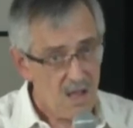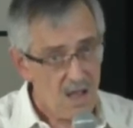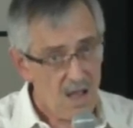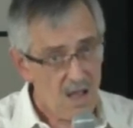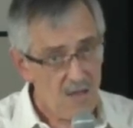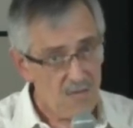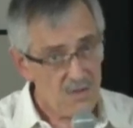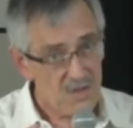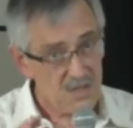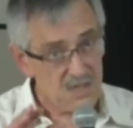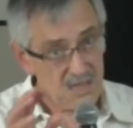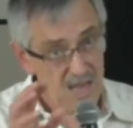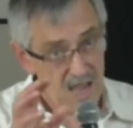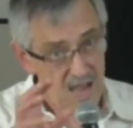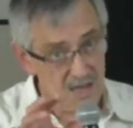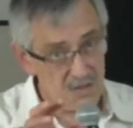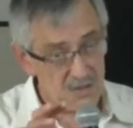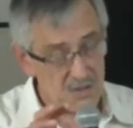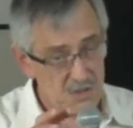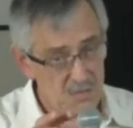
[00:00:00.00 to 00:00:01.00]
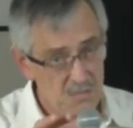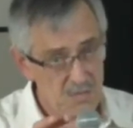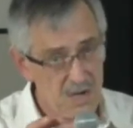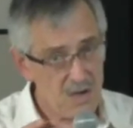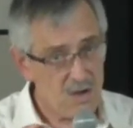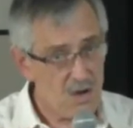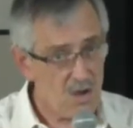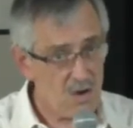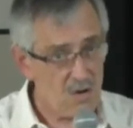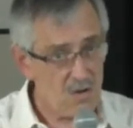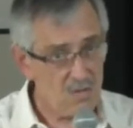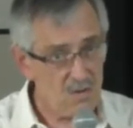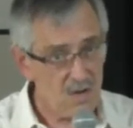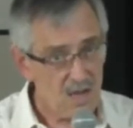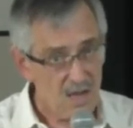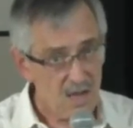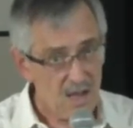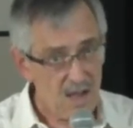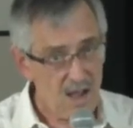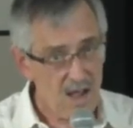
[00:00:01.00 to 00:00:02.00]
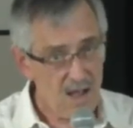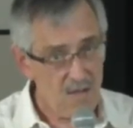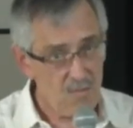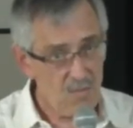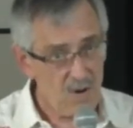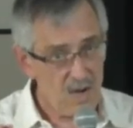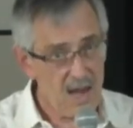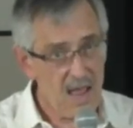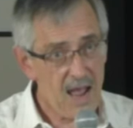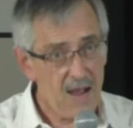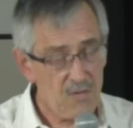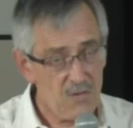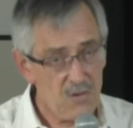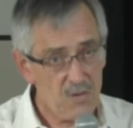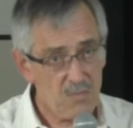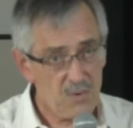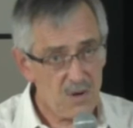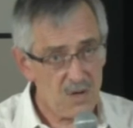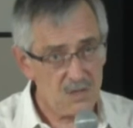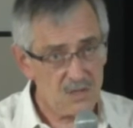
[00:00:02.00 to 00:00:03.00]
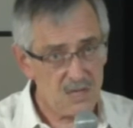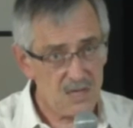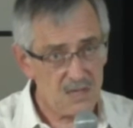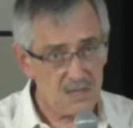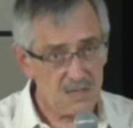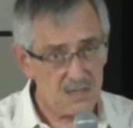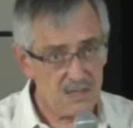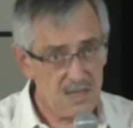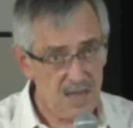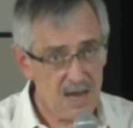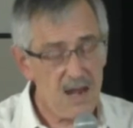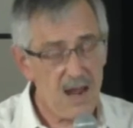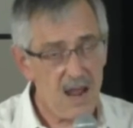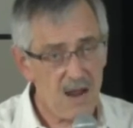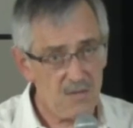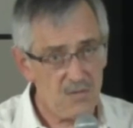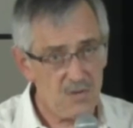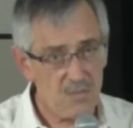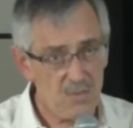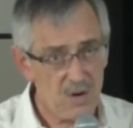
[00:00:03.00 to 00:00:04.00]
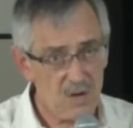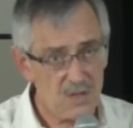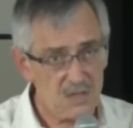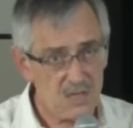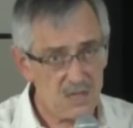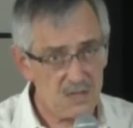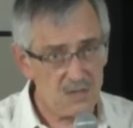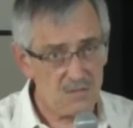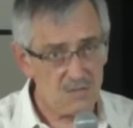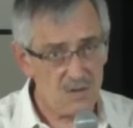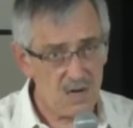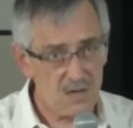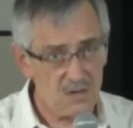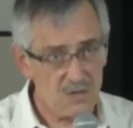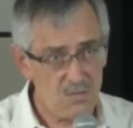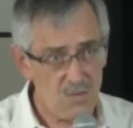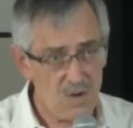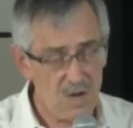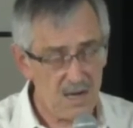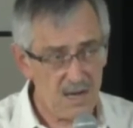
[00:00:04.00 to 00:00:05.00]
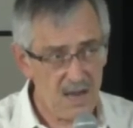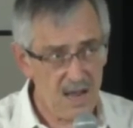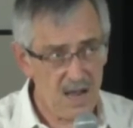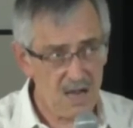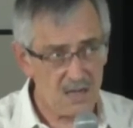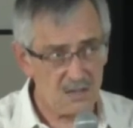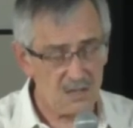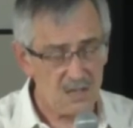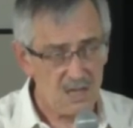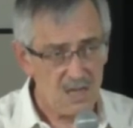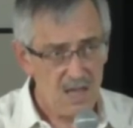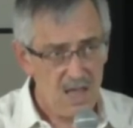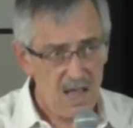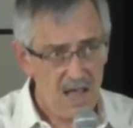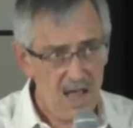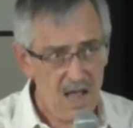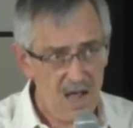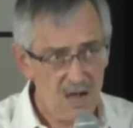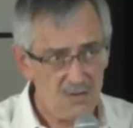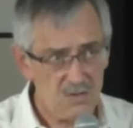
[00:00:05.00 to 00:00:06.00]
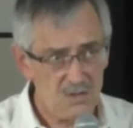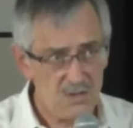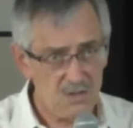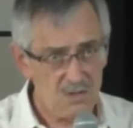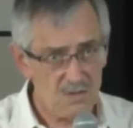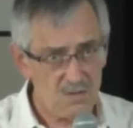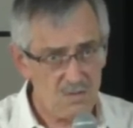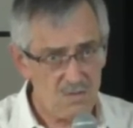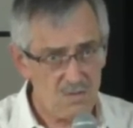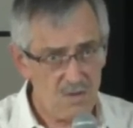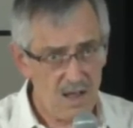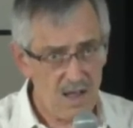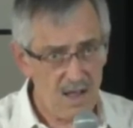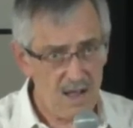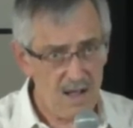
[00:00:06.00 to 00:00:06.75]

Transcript: The science has been known. They're now in the process of trying to work out how to